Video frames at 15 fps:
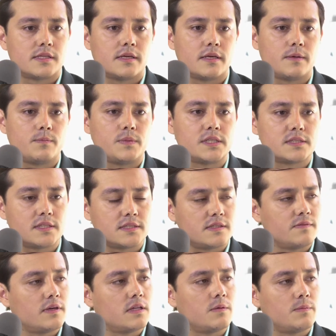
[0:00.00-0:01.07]
the business
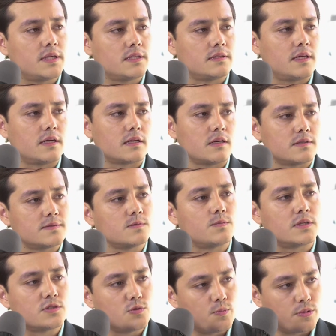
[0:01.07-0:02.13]
development and
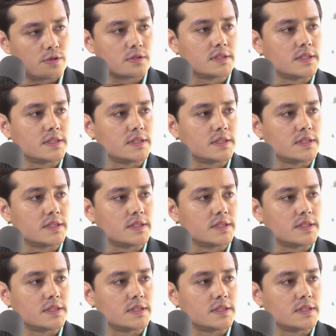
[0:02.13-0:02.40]
customer support